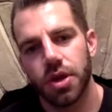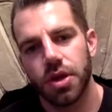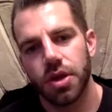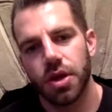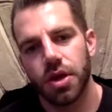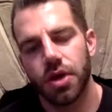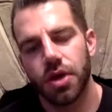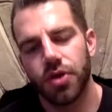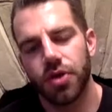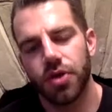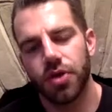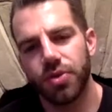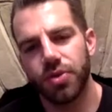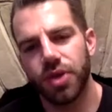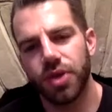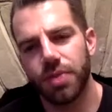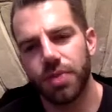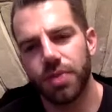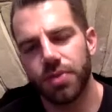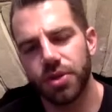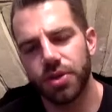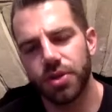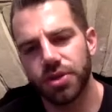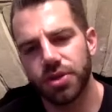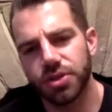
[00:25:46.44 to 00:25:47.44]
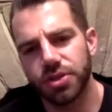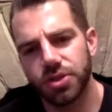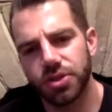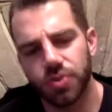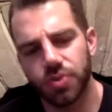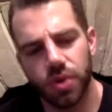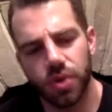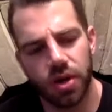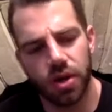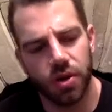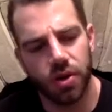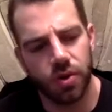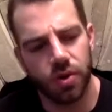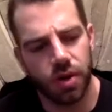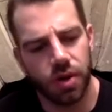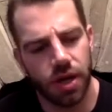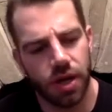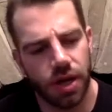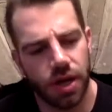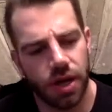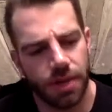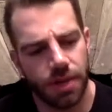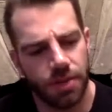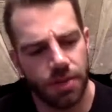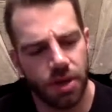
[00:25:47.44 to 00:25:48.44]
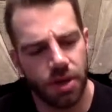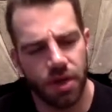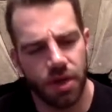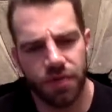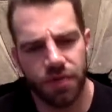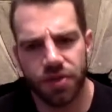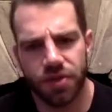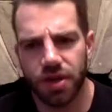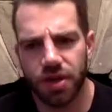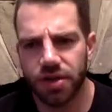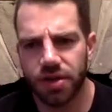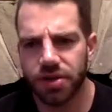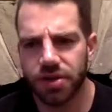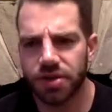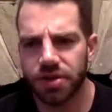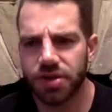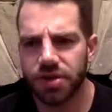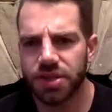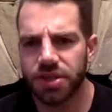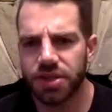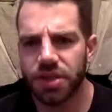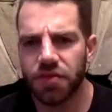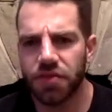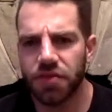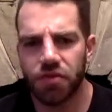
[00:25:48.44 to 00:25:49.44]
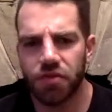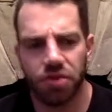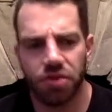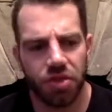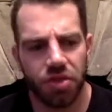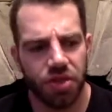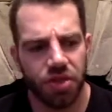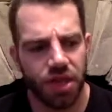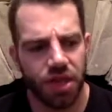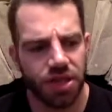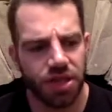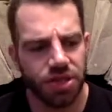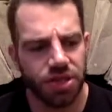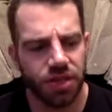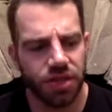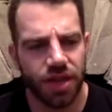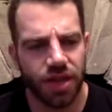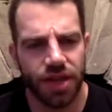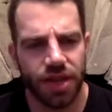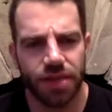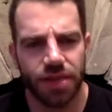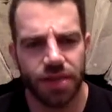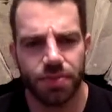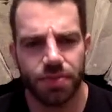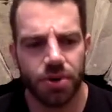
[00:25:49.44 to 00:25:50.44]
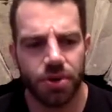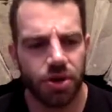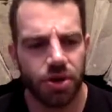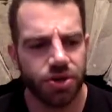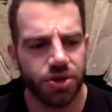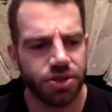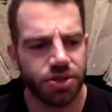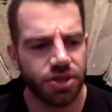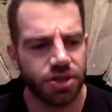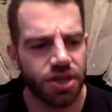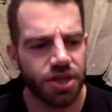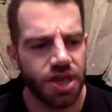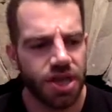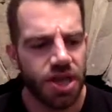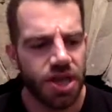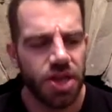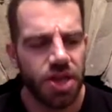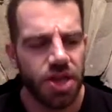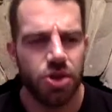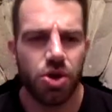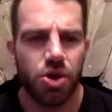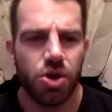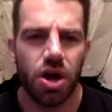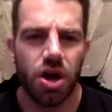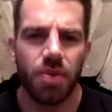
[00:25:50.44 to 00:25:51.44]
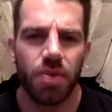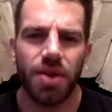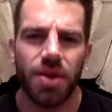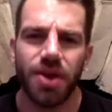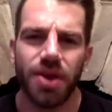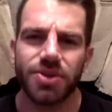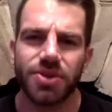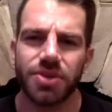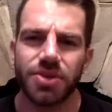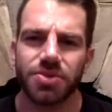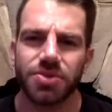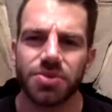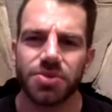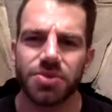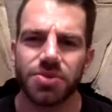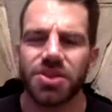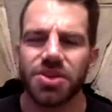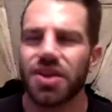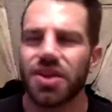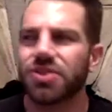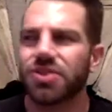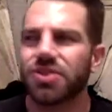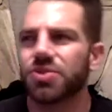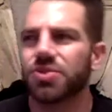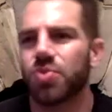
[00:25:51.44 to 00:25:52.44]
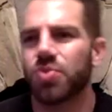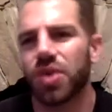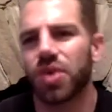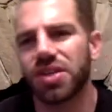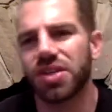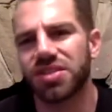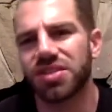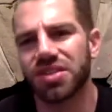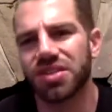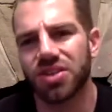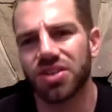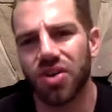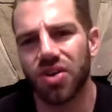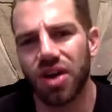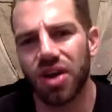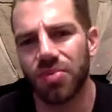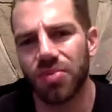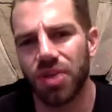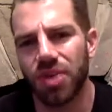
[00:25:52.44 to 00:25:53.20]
I think with that person as well, I've done different things like that in the past. And you come out sometimes, you go, that was a waste of time.